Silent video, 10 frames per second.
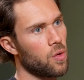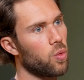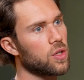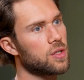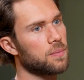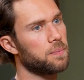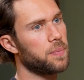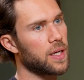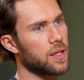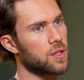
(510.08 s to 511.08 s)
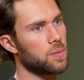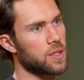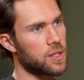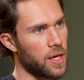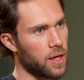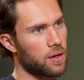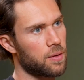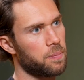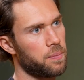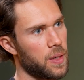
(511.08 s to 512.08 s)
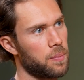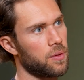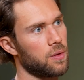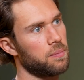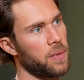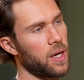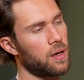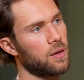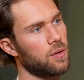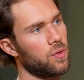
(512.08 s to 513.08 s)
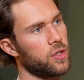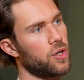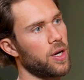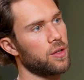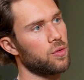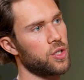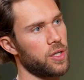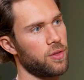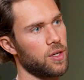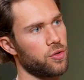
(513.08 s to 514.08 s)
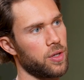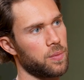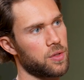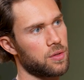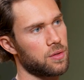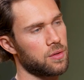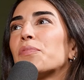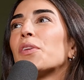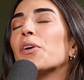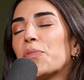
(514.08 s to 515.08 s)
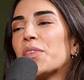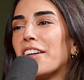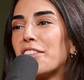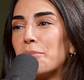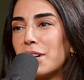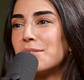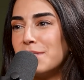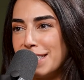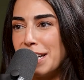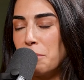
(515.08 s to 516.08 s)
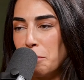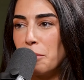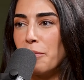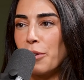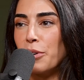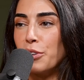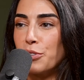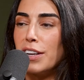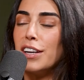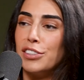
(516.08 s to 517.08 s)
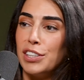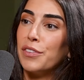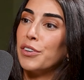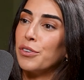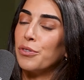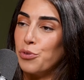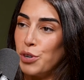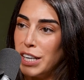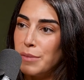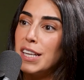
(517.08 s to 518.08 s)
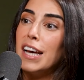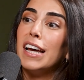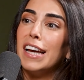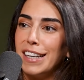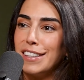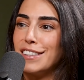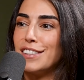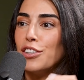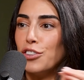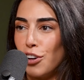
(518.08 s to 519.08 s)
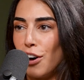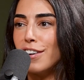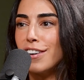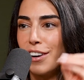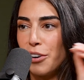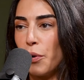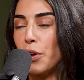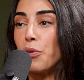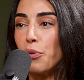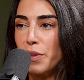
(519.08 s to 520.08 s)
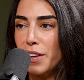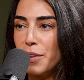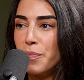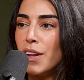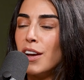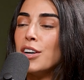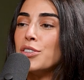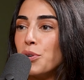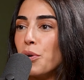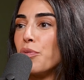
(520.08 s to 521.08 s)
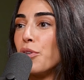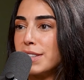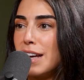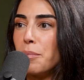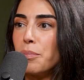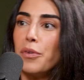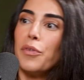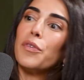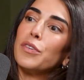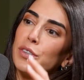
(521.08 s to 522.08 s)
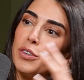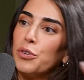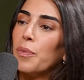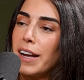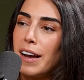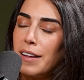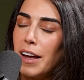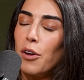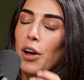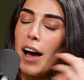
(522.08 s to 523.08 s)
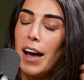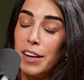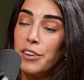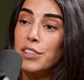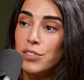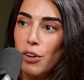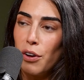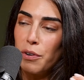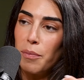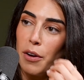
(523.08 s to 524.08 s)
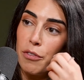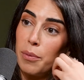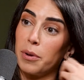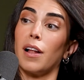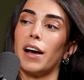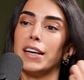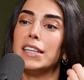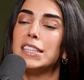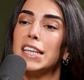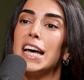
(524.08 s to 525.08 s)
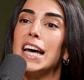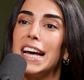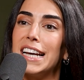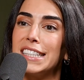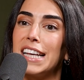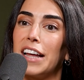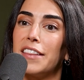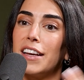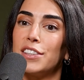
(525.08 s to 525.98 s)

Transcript: What's the biggest mistake people make when trying to achieve their dreams? Oh, yeah. The biggest mistake people make when they're trying to achieve their dreams is not going through with it. So, for example, you might, I hear this a lot from clients, is that they